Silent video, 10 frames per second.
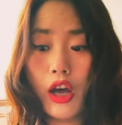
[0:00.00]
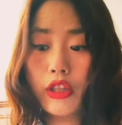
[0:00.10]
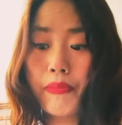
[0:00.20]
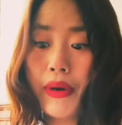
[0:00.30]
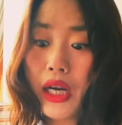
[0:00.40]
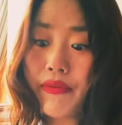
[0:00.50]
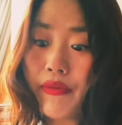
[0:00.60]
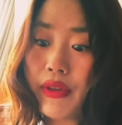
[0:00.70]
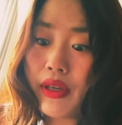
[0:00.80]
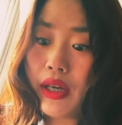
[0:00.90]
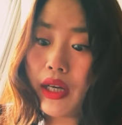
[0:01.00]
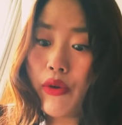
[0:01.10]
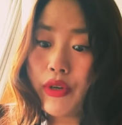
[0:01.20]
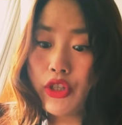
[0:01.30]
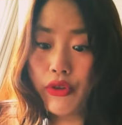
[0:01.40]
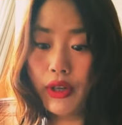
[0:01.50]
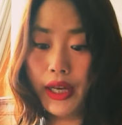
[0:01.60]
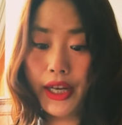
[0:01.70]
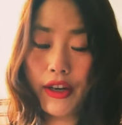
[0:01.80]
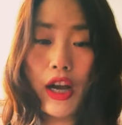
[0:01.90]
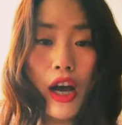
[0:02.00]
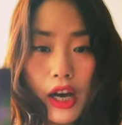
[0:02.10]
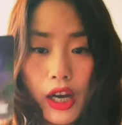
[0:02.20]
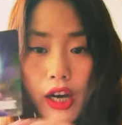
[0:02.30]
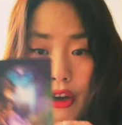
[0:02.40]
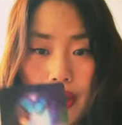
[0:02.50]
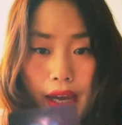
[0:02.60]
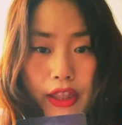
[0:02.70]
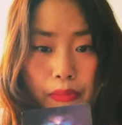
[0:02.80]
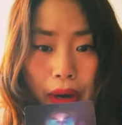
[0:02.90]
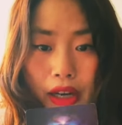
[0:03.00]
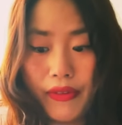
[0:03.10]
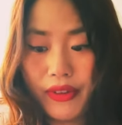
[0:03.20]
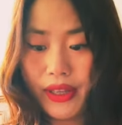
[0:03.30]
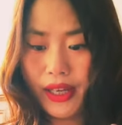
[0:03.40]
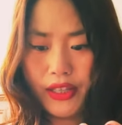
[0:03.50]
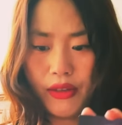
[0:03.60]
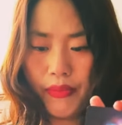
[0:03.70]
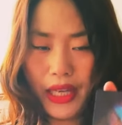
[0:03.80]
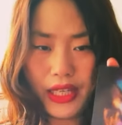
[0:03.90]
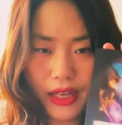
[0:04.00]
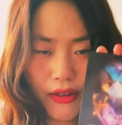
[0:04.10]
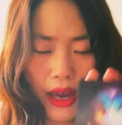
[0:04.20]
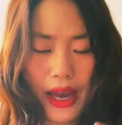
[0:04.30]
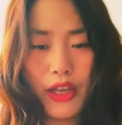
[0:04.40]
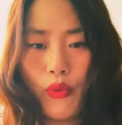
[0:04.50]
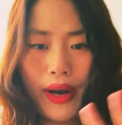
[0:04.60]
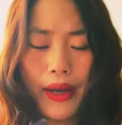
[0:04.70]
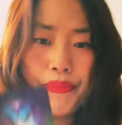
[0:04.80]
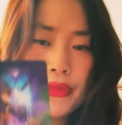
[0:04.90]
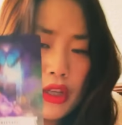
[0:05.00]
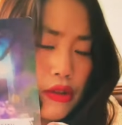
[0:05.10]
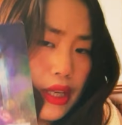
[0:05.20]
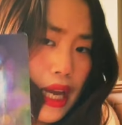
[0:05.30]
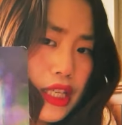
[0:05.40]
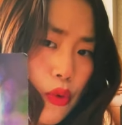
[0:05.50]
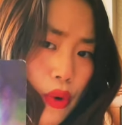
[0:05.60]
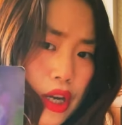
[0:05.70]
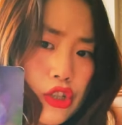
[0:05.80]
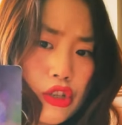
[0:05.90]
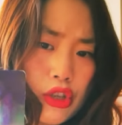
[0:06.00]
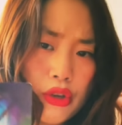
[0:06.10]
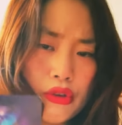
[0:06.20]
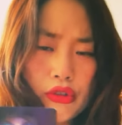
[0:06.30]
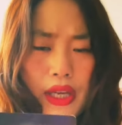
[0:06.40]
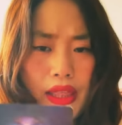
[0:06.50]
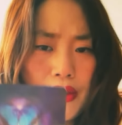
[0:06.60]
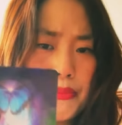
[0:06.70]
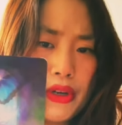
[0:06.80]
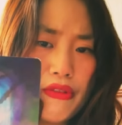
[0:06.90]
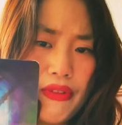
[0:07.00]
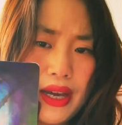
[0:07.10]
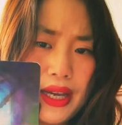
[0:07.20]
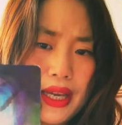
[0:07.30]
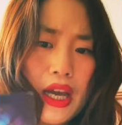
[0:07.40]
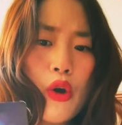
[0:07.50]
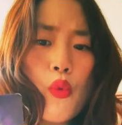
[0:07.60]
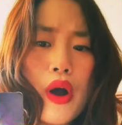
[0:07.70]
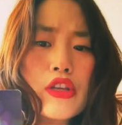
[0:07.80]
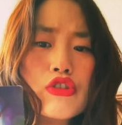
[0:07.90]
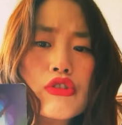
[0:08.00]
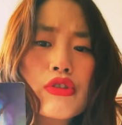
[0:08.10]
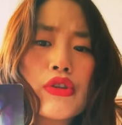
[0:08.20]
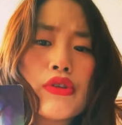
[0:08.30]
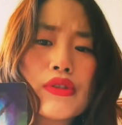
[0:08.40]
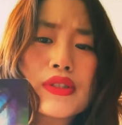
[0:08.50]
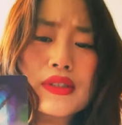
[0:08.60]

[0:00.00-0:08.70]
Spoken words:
The bottom of the deck, I will show you later. Okay, the bottom of the deck is amazing. Okay, anyway, the angel wants you to look at the butterfly, wants you to